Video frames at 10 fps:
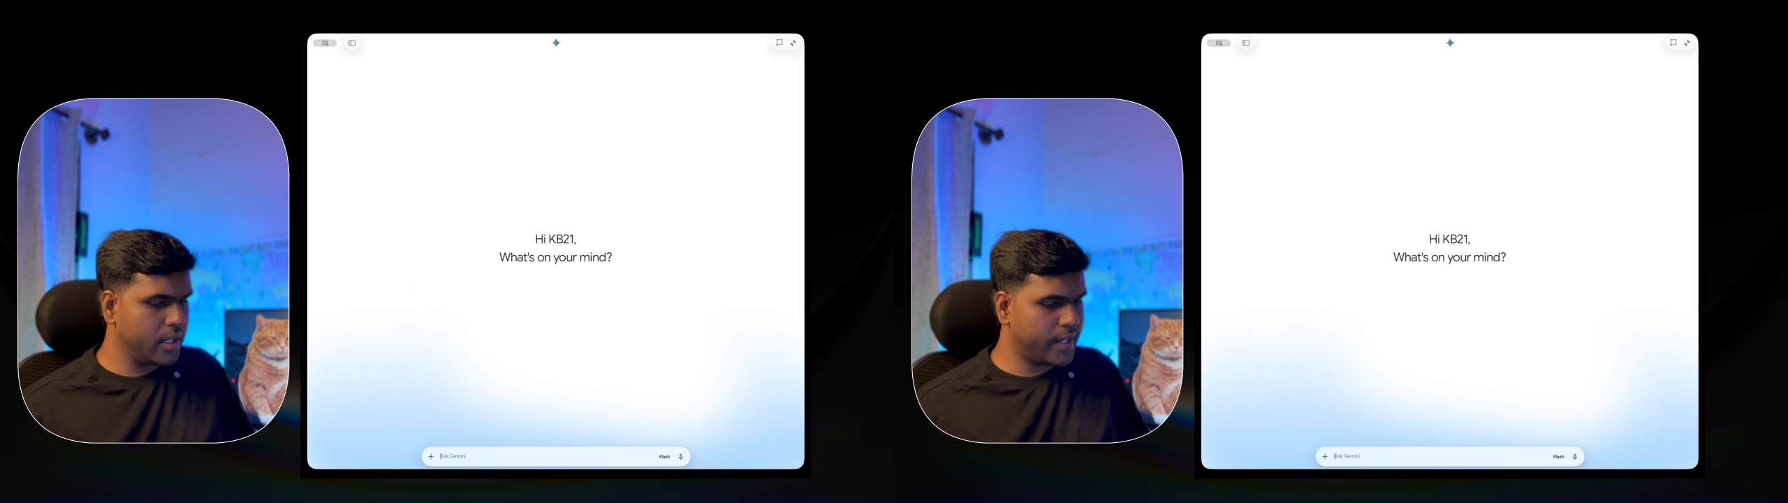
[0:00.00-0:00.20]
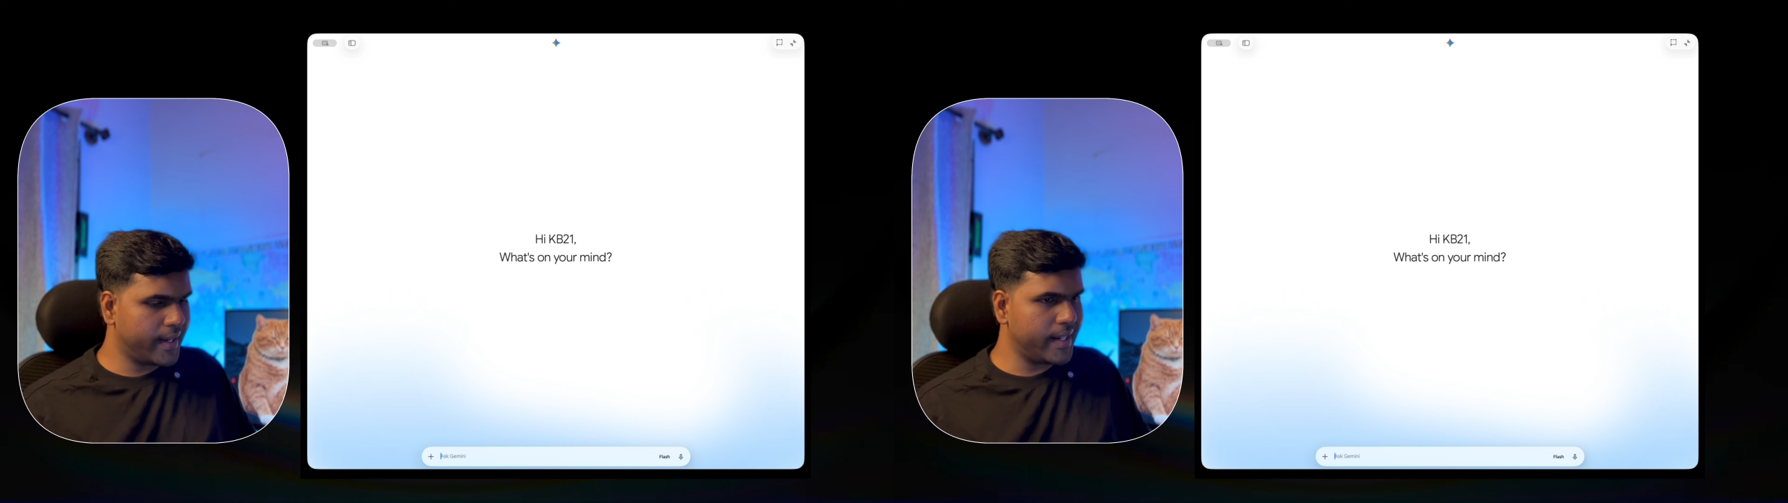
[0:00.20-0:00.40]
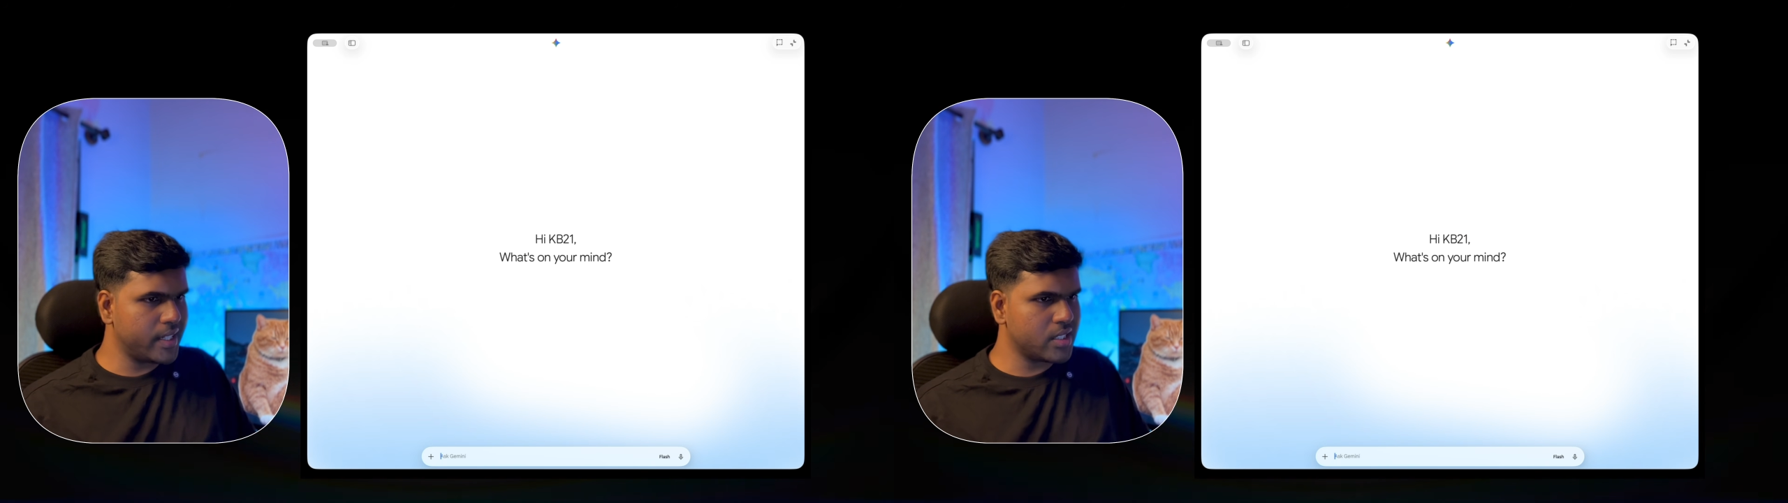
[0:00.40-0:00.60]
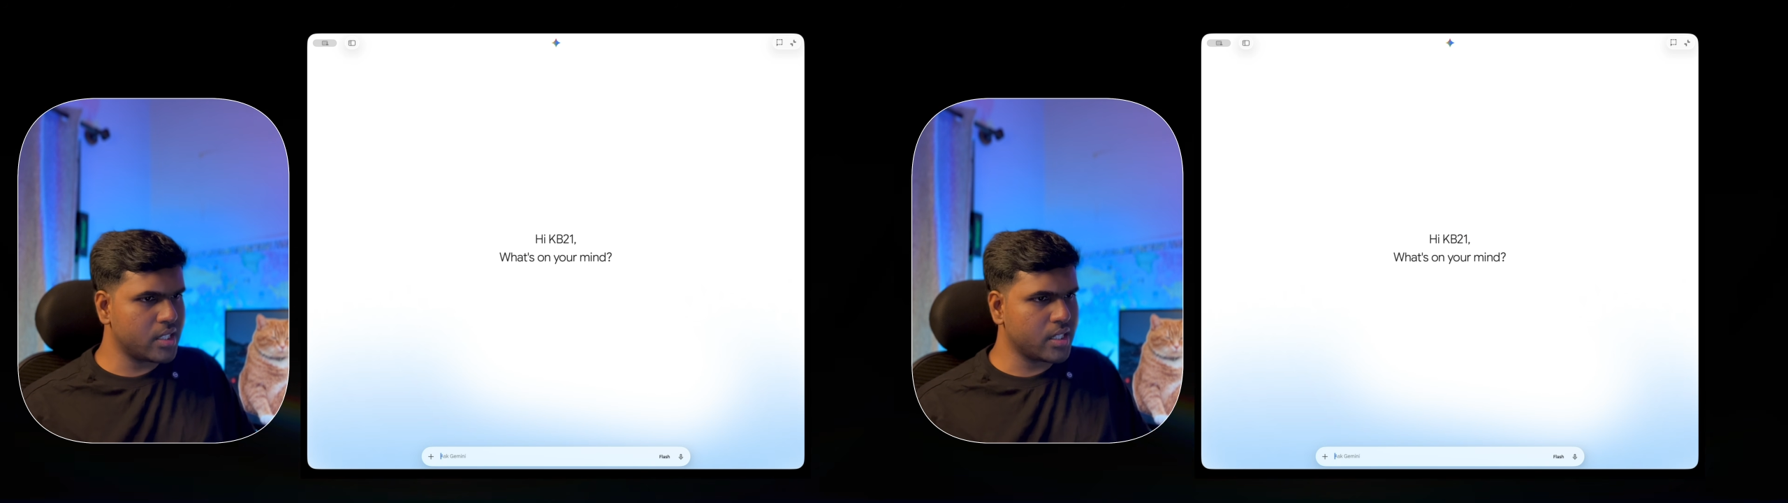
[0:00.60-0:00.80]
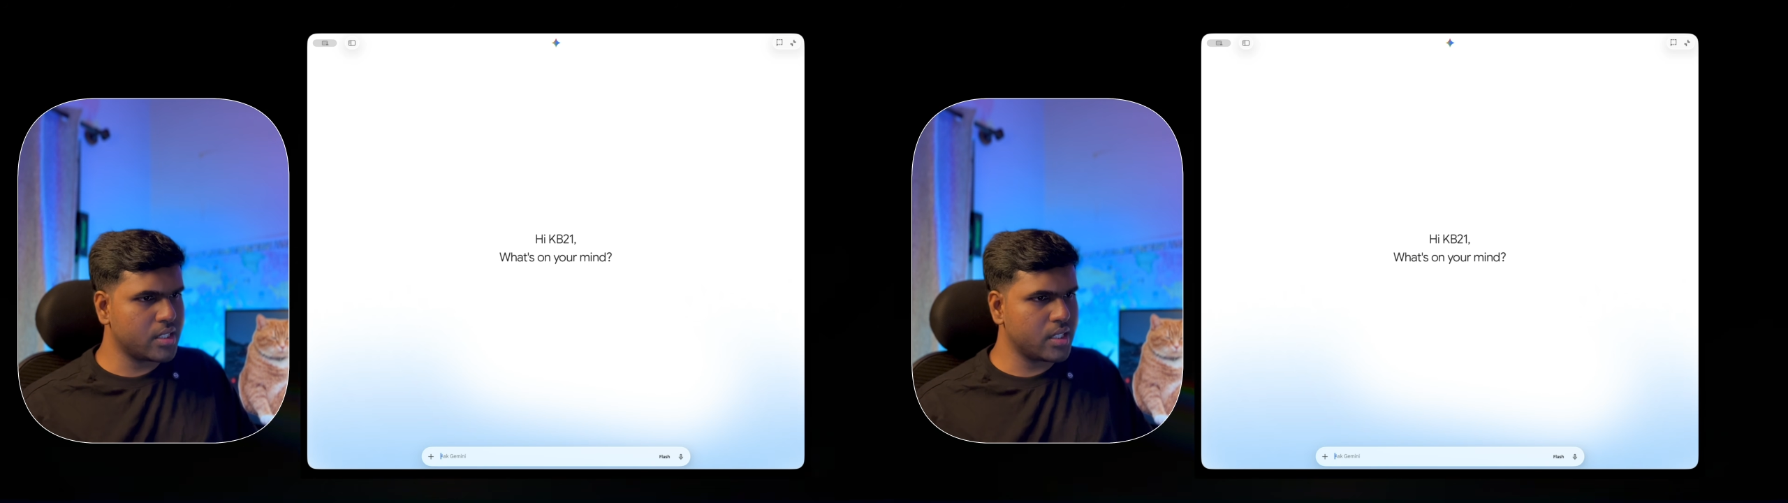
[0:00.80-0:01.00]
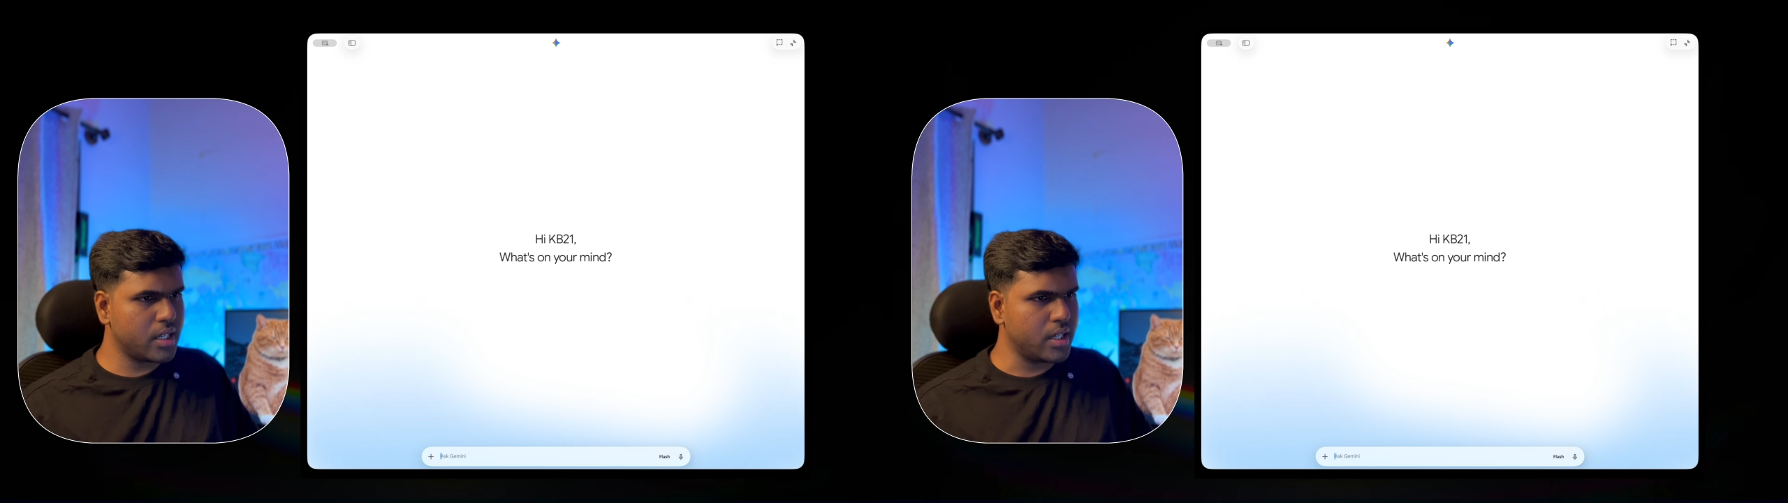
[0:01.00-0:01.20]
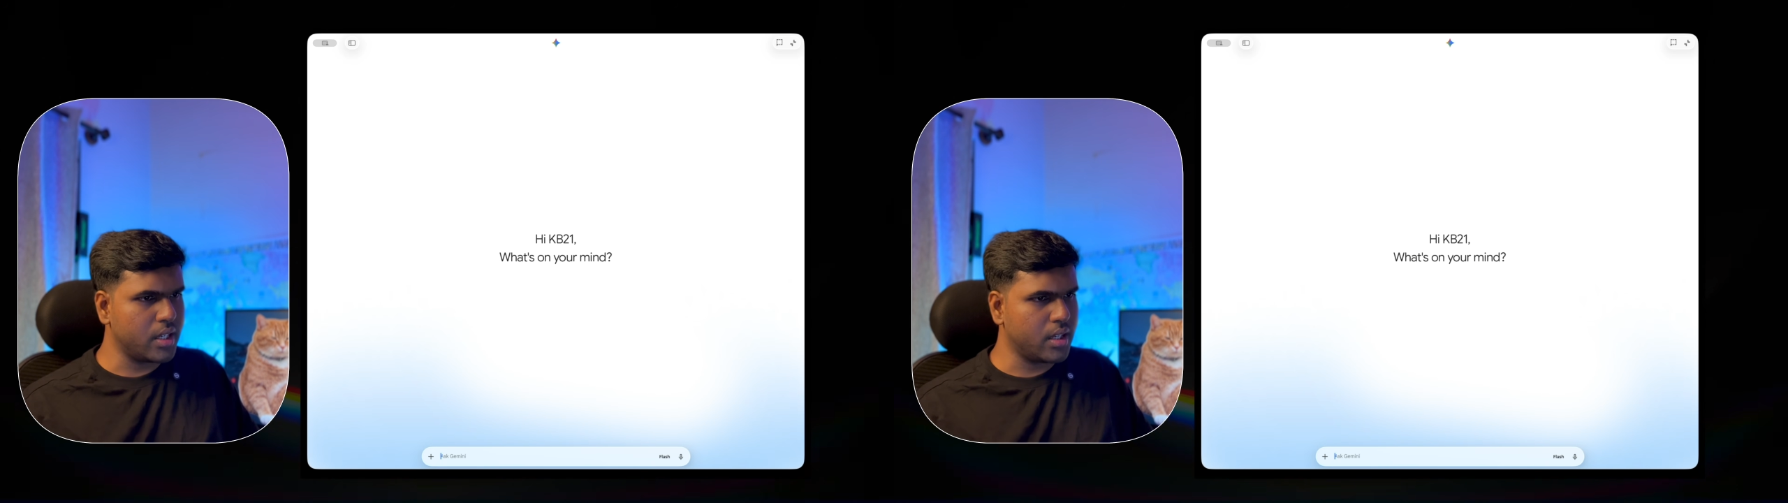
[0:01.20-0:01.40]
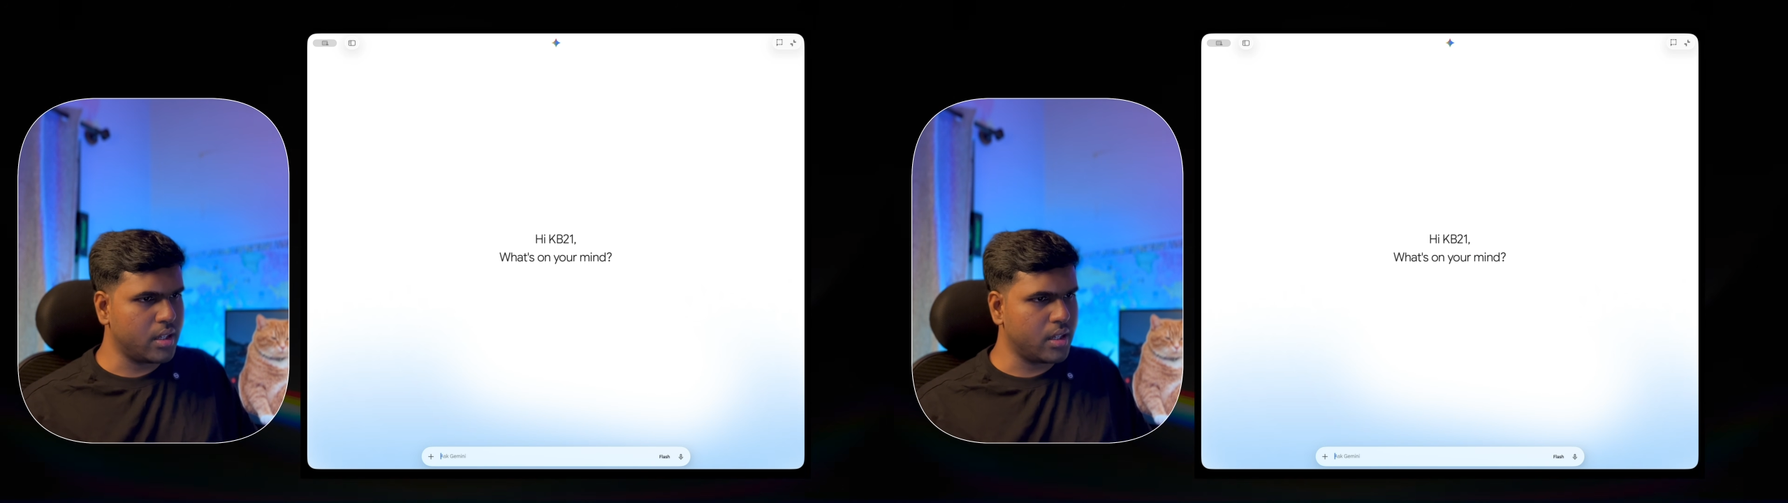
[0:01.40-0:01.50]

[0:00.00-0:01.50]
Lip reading: create a structured